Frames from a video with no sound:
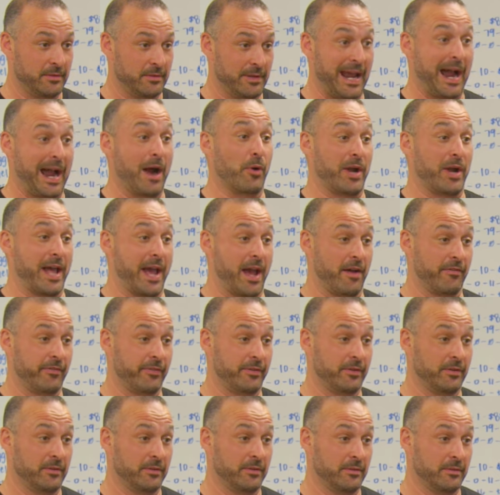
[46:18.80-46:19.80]
Hour and a
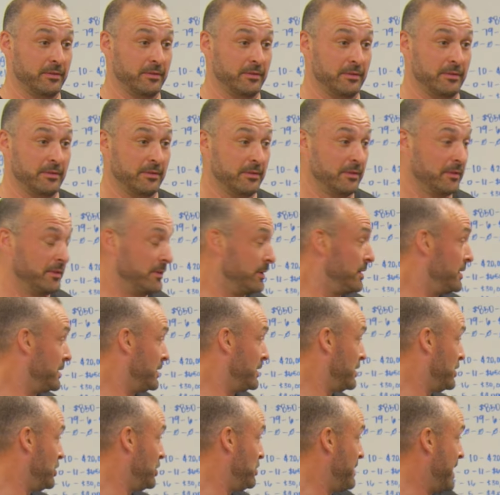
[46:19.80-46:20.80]
half. Mm-hmm.
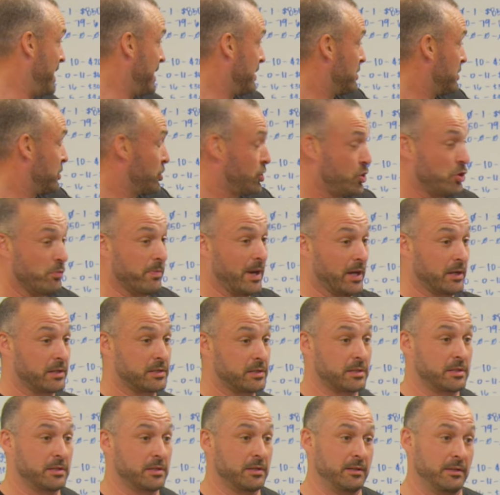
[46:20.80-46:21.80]
You make
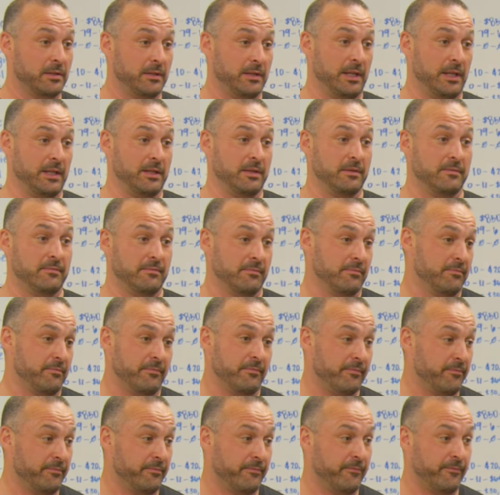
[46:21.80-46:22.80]
$2 in
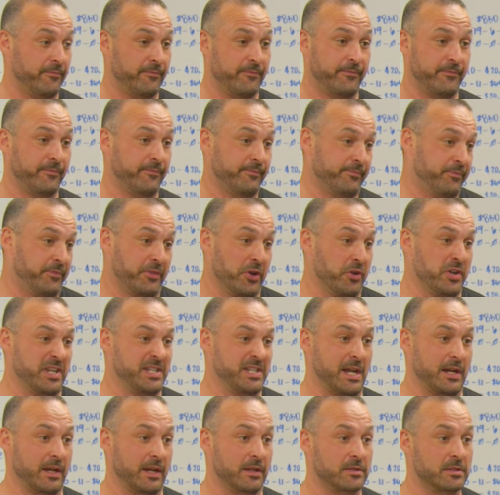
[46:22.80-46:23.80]
30
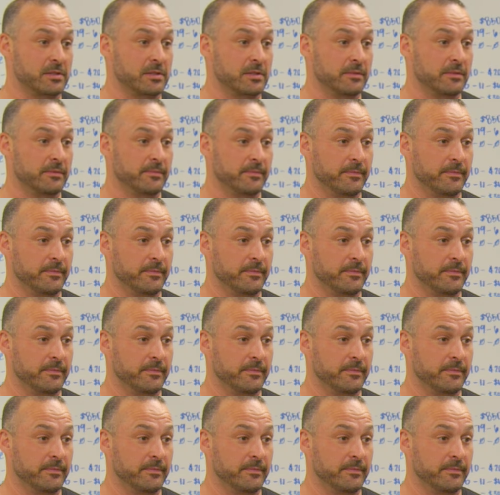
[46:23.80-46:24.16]
seconds.